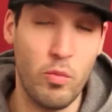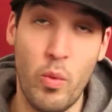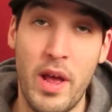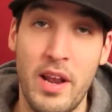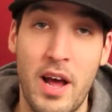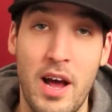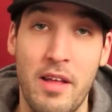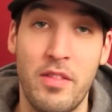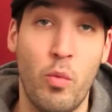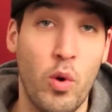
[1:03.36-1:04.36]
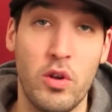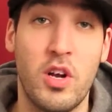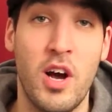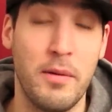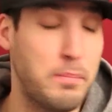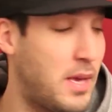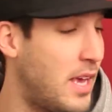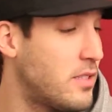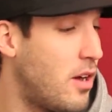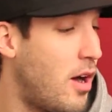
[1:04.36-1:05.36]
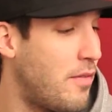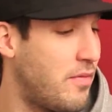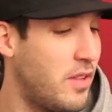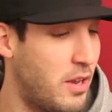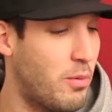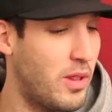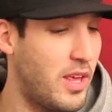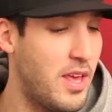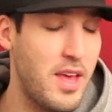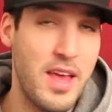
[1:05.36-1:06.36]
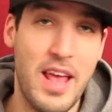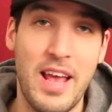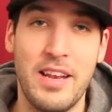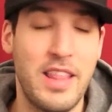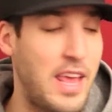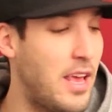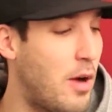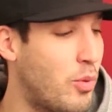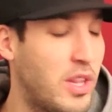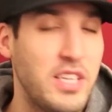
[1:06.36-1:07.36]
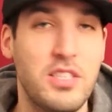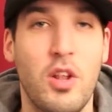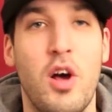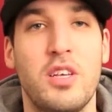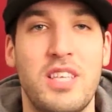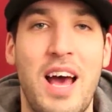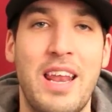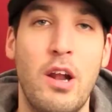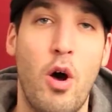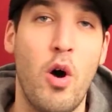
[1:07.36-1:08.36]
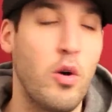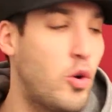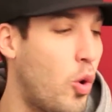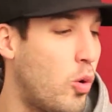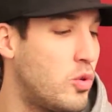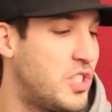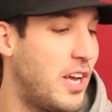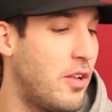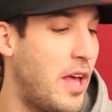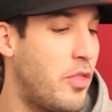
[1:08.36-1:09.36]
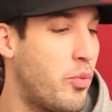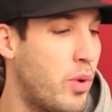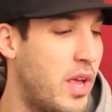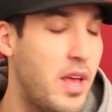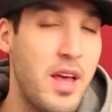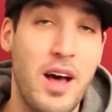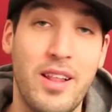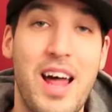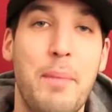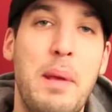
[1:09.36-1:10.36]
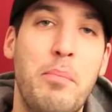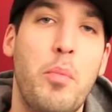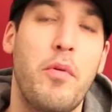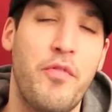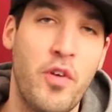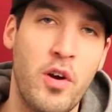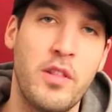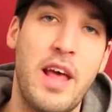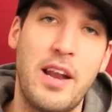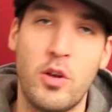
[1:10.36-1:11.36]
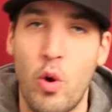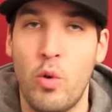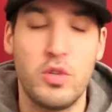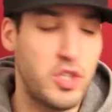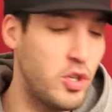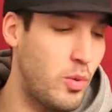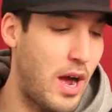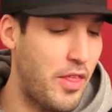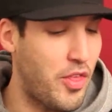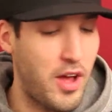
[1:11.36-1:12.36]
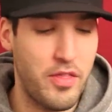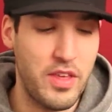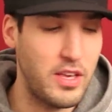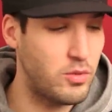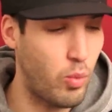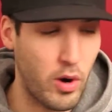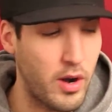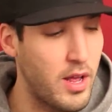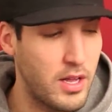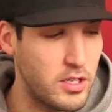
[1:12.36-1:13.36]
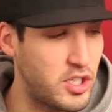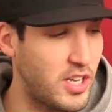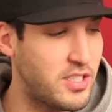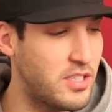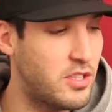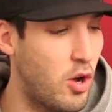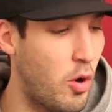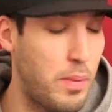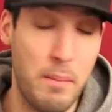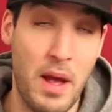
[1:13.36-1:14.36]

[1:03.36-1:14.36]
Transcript: when uh, the World Cup kicked off, literally, and they uh, released alongside an all-gold Gel Lite three. A lot of people preferred that gold shoe. I thought these were just as dope,